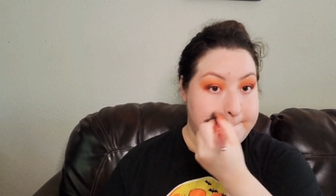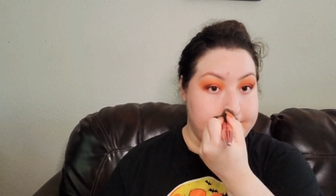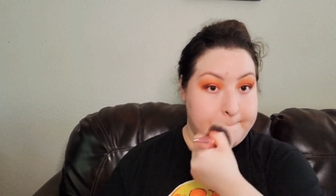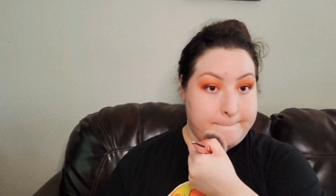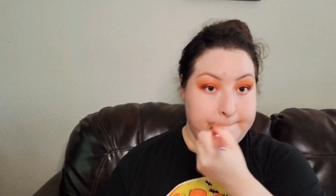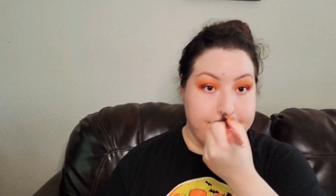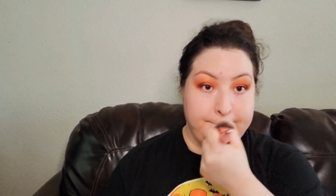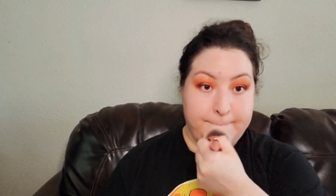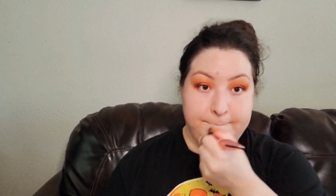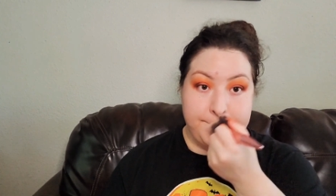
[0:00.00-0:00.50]

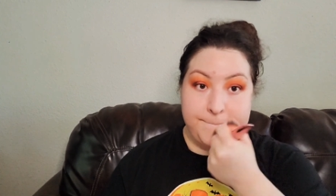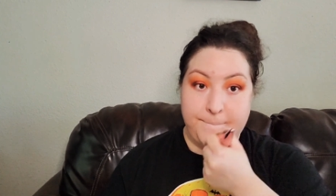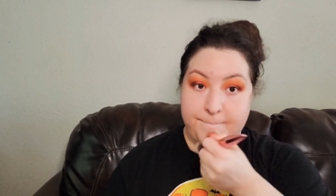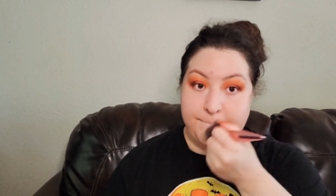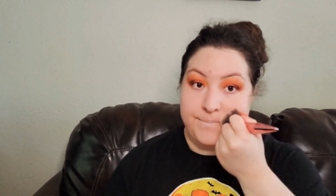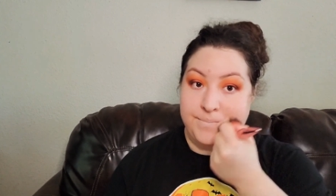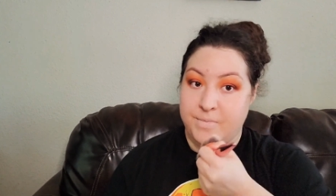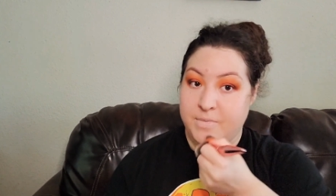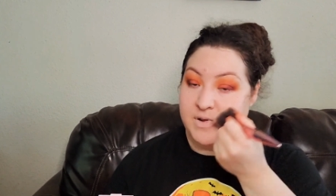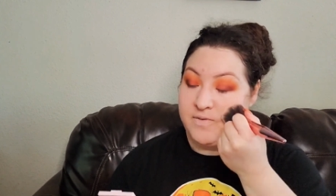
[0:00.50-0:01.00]

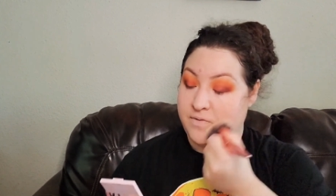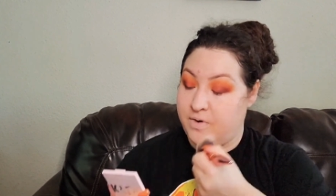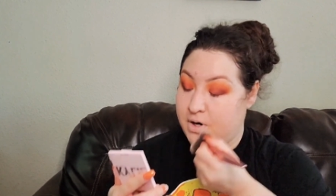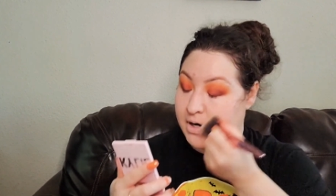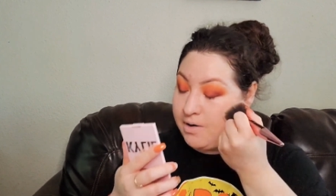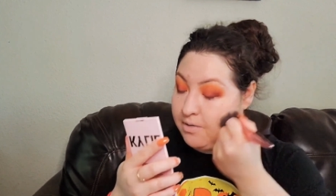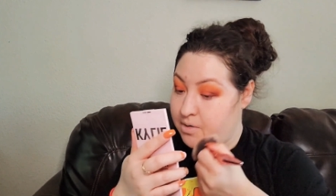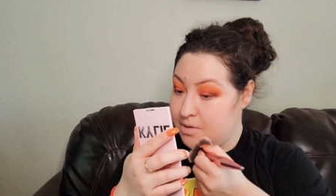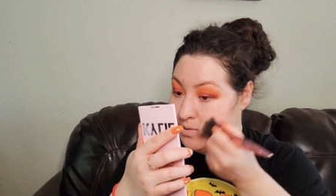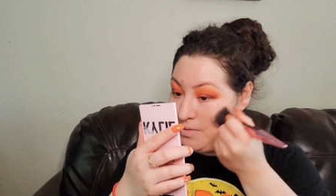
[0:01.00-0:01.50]
Mm, I
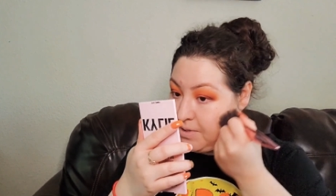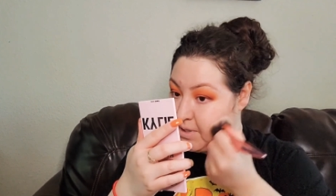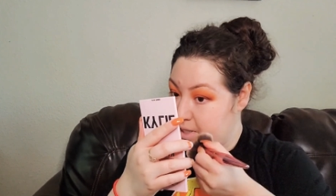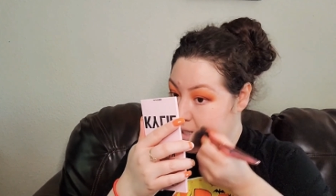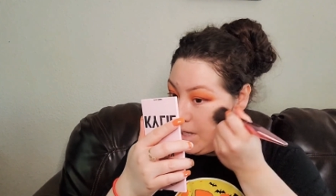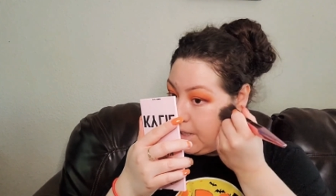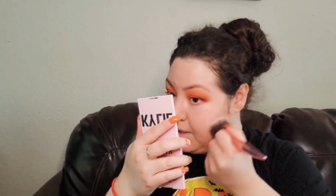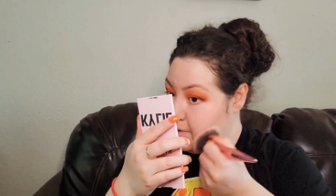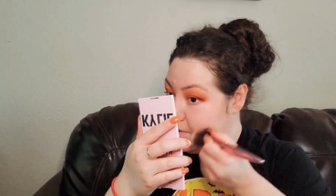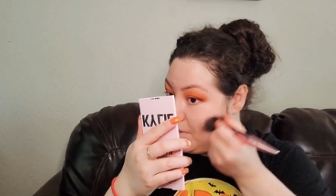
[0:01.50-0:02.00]
forgot what I was
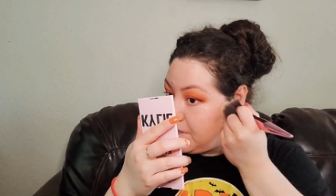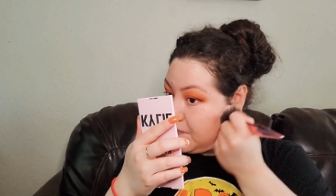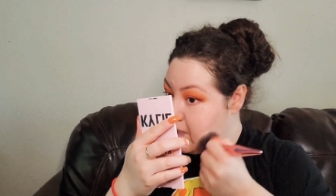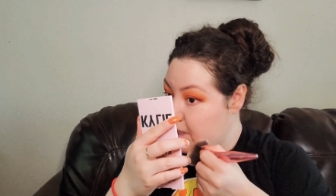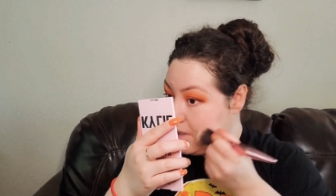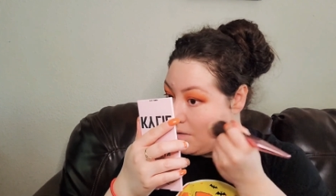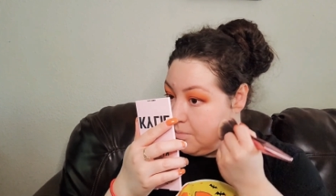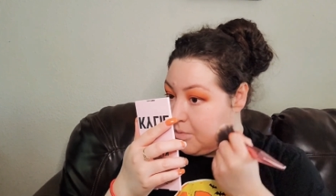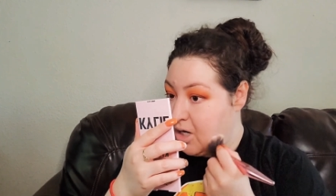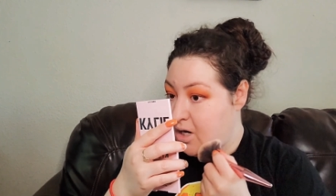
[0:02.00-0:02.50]
saying. I was
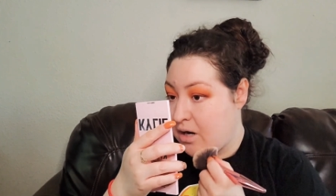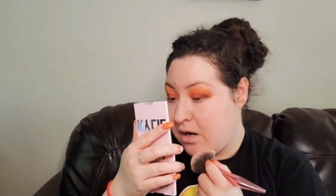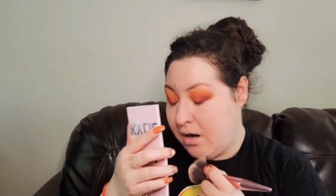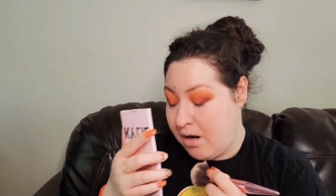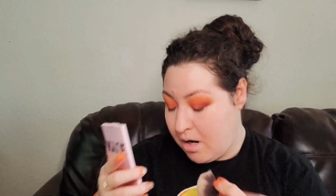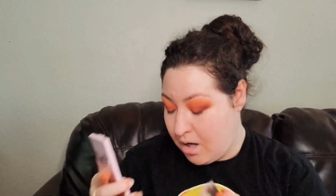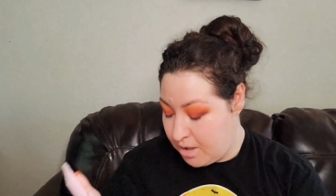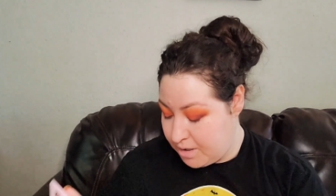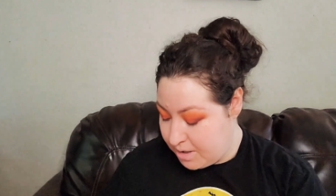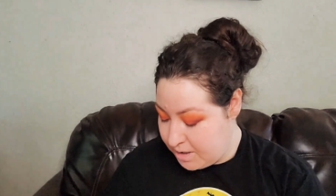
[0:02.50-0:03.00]
talking about how
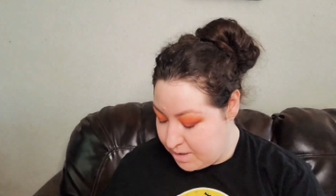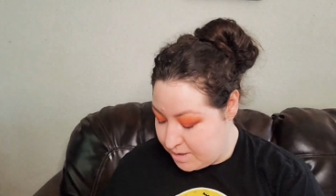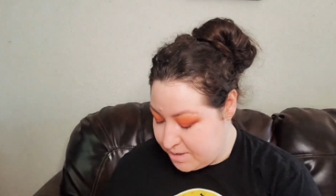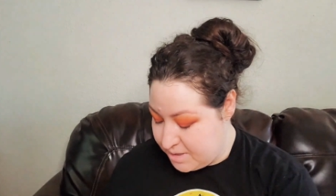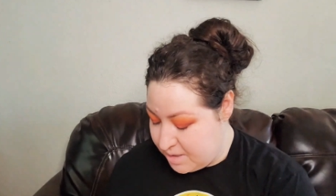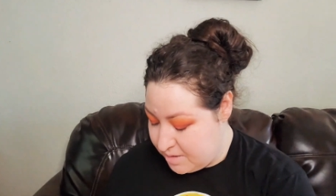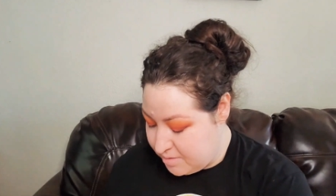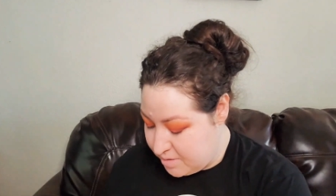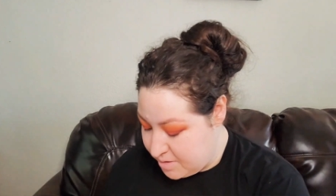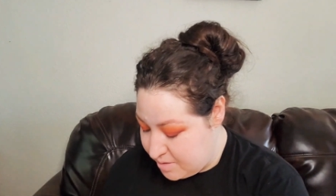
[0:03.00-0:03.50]
hot it is
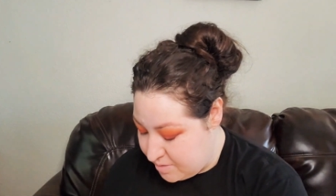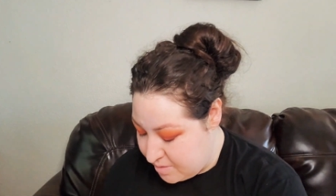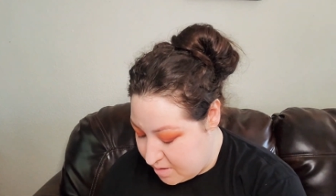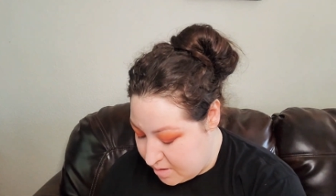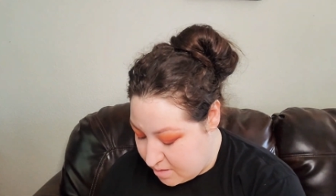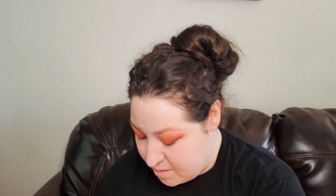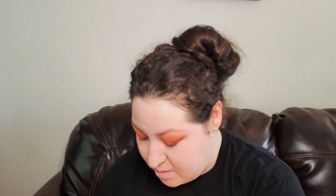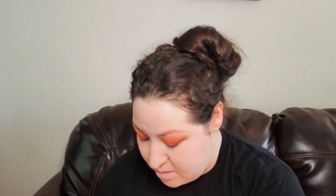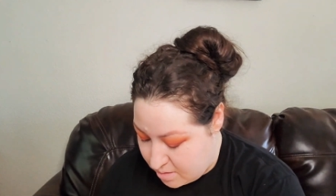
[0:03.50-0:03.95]
in Arizona.